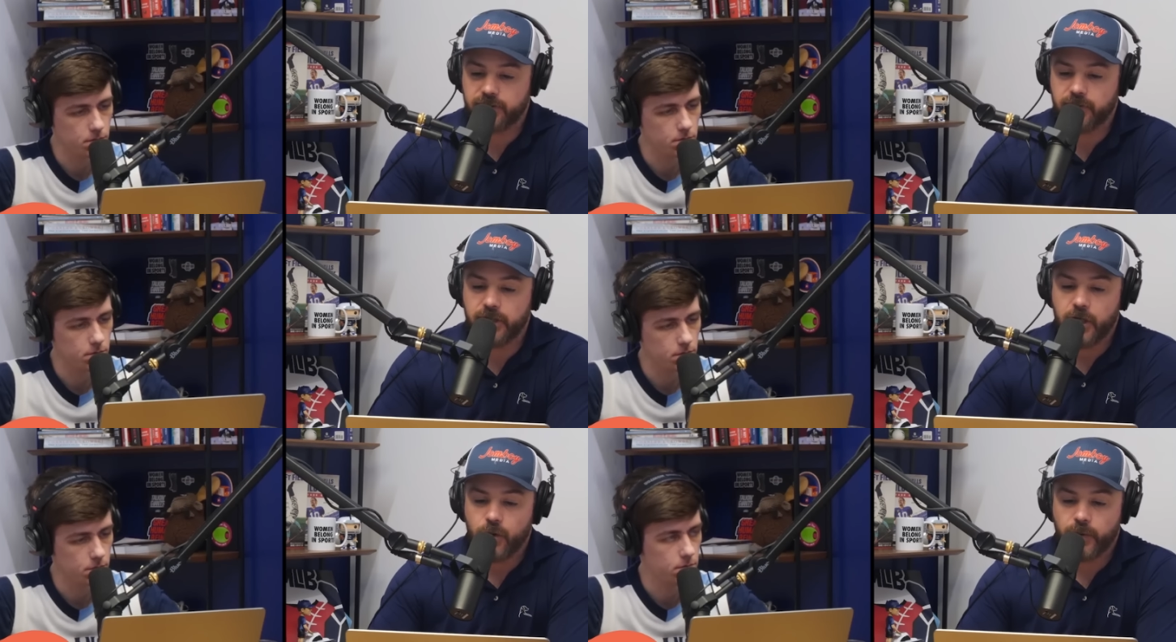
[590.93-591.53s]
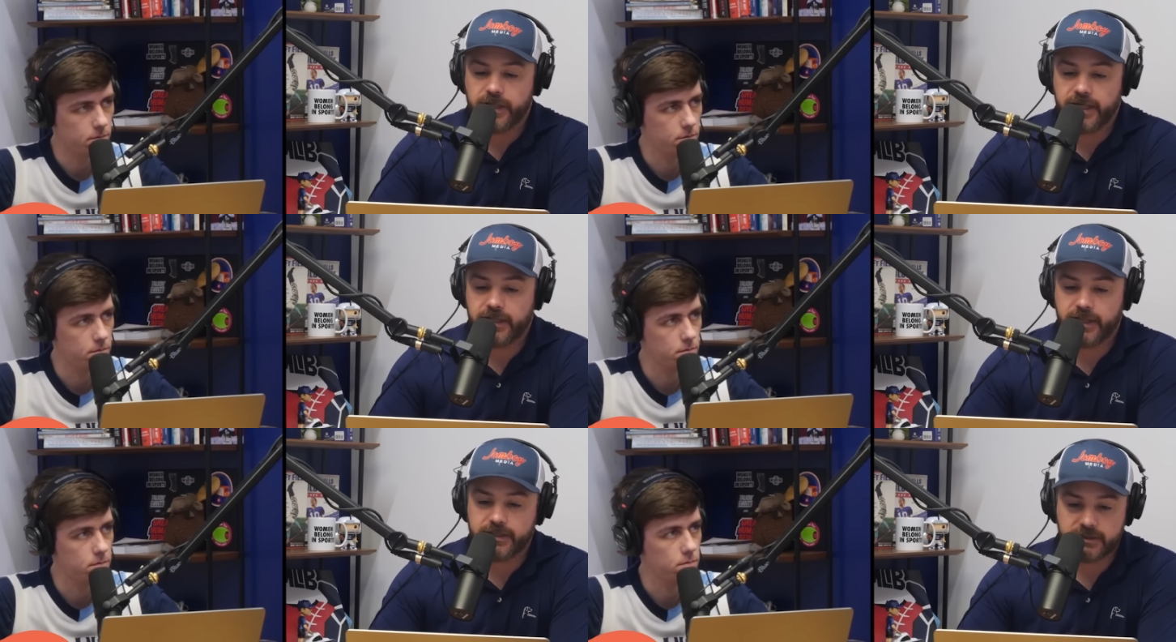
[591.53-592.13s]
Speaker 1: So we kind
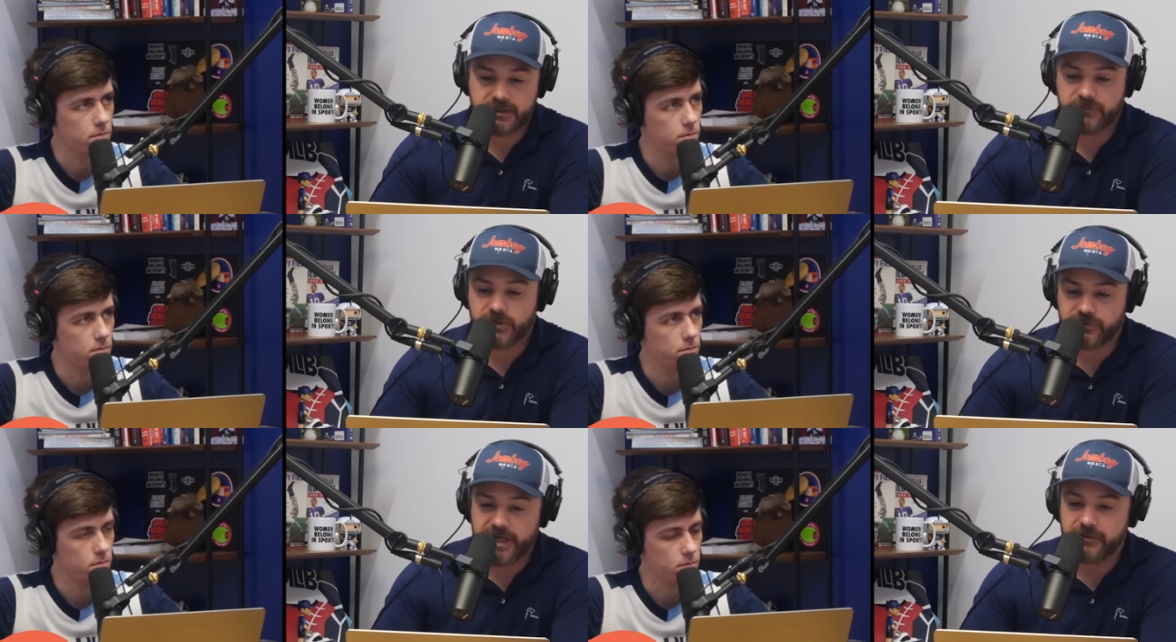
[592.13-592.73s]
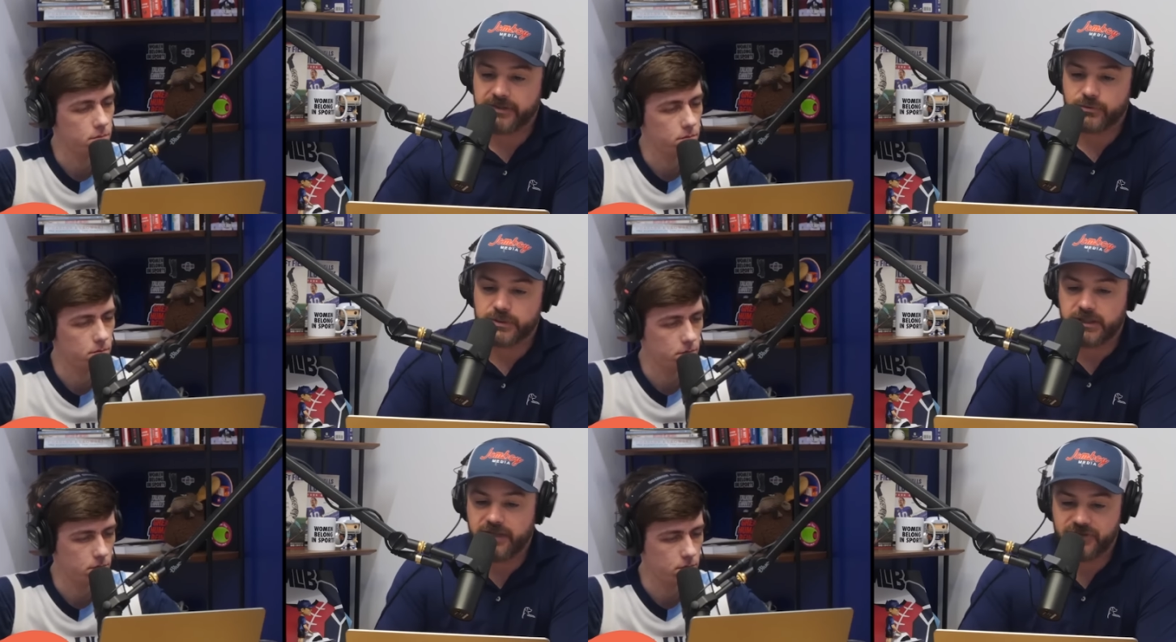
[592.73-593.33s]
of like deliver it around.
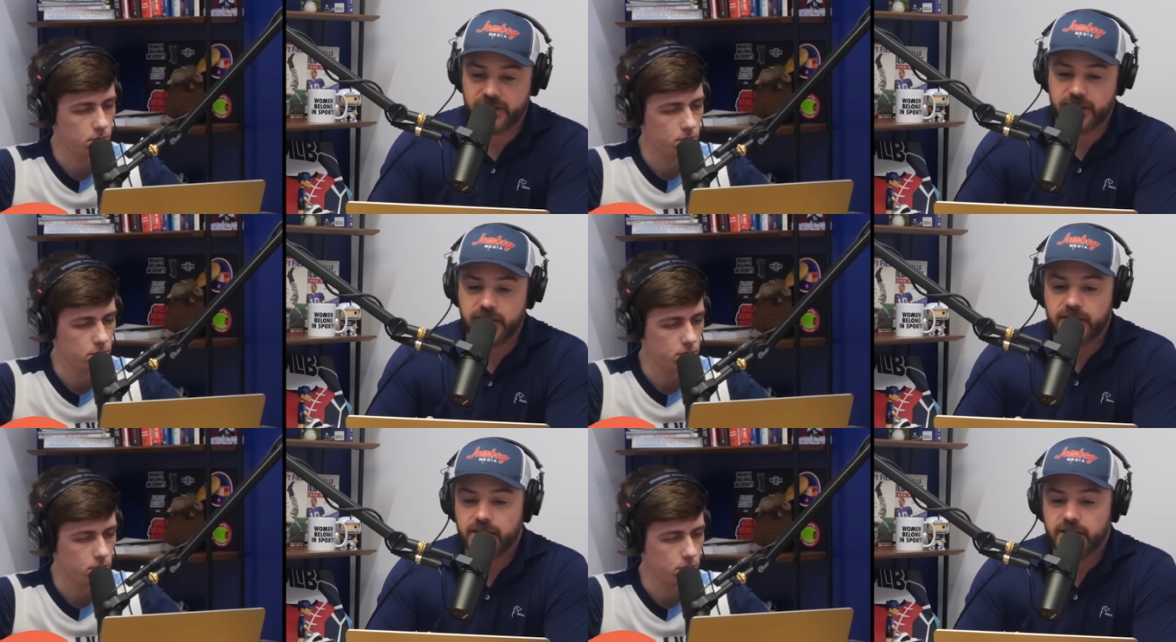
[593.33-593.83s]
Everyone loves it.